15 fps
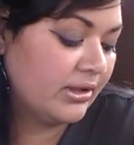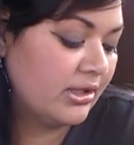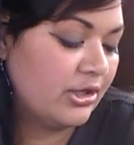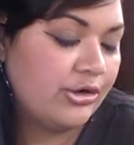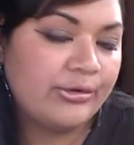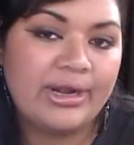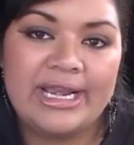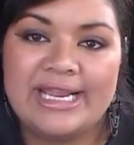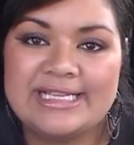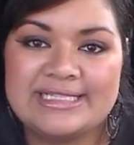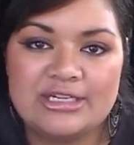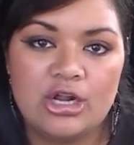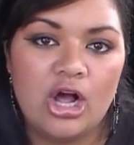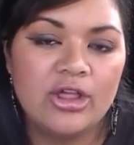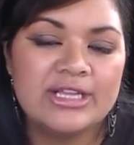grays
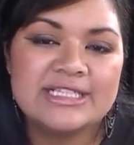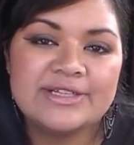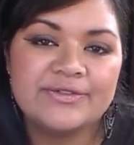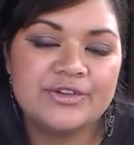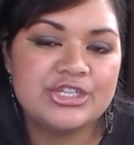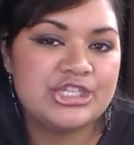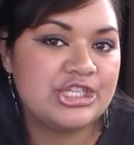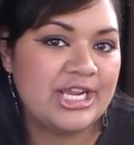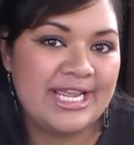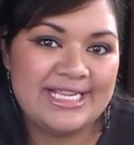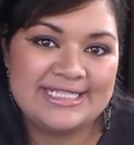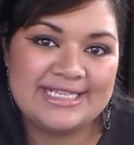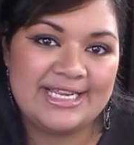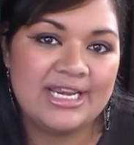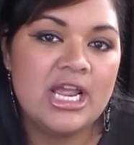and all these different
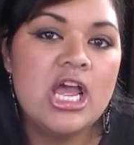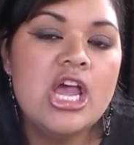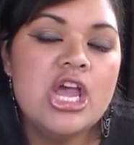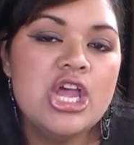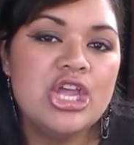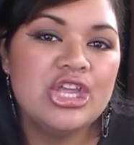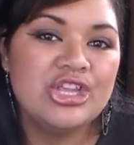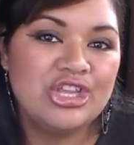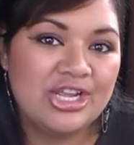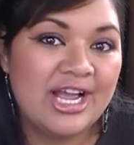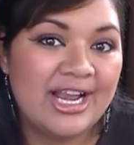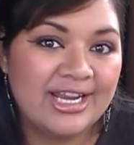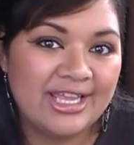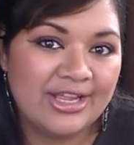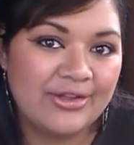shades, and you
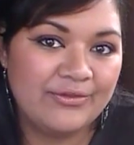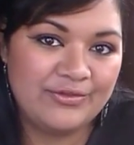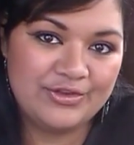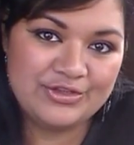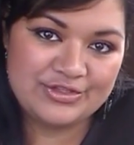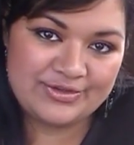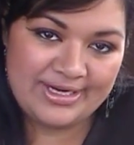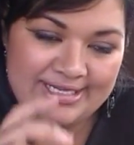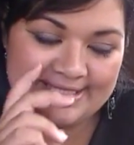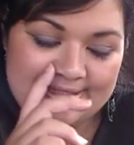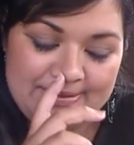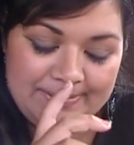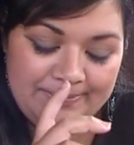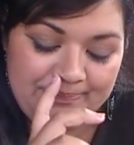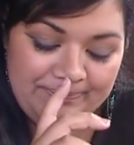kind of get confused, right?
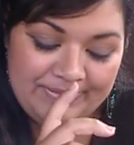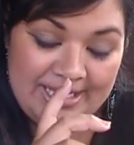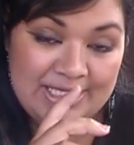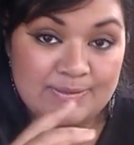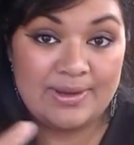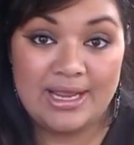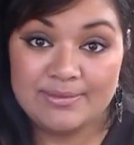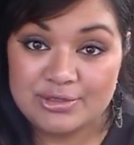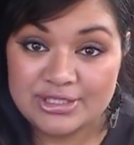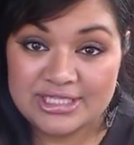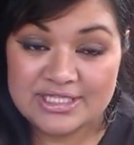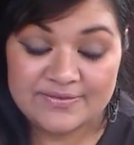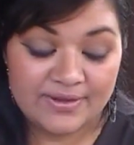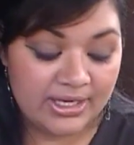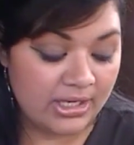So that's why I'm doing
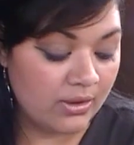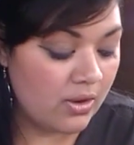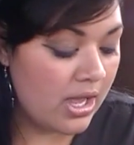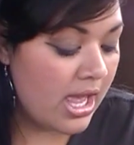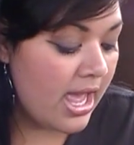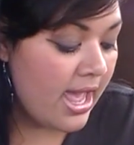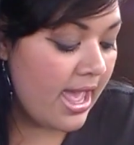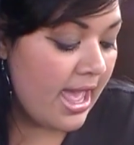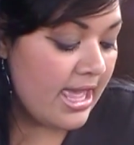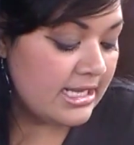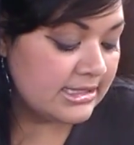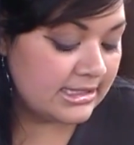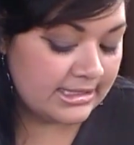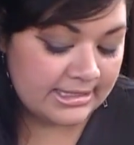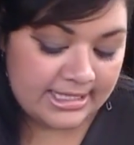this video.
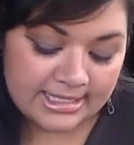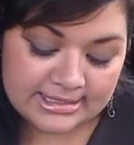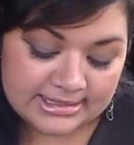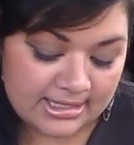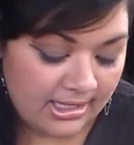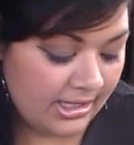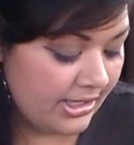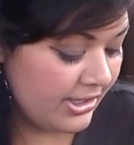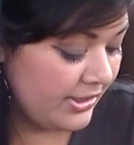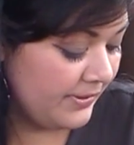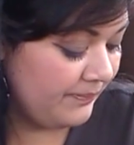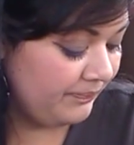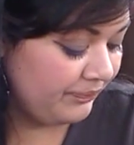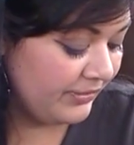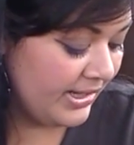So the next color
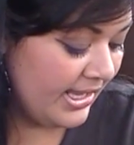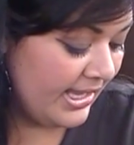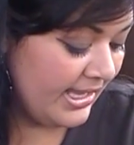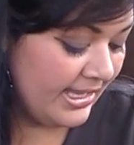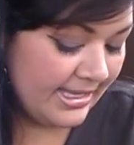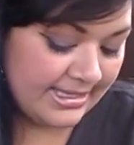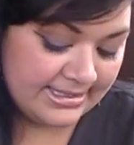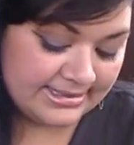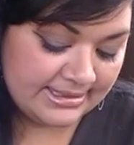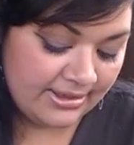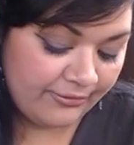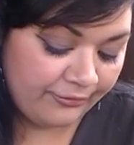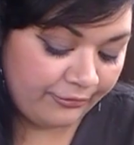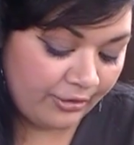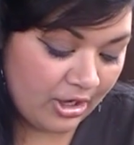is a
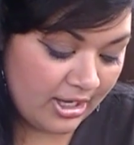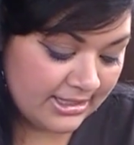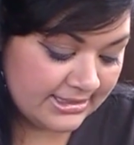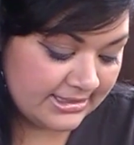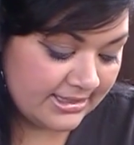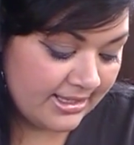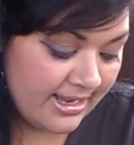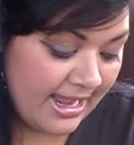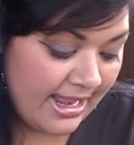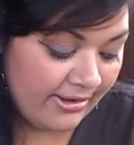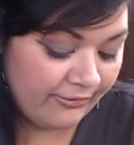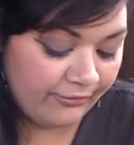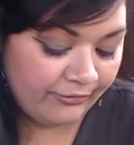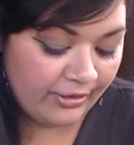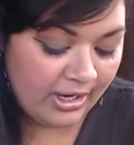Frost,
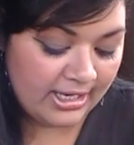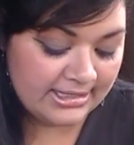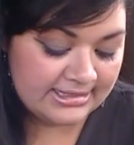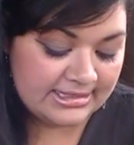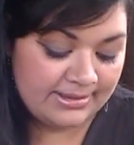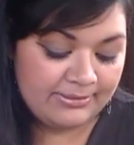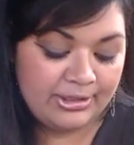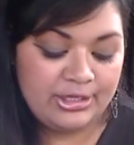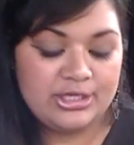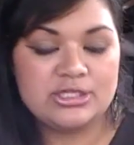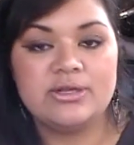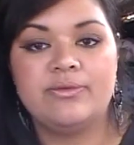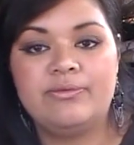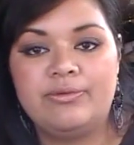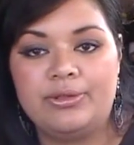and Frost I'm going to
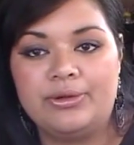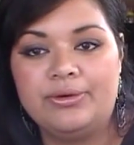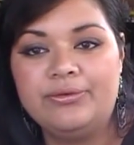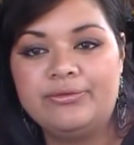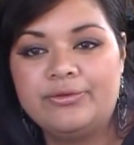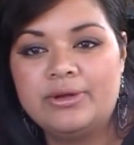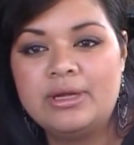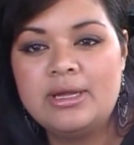use Phoof,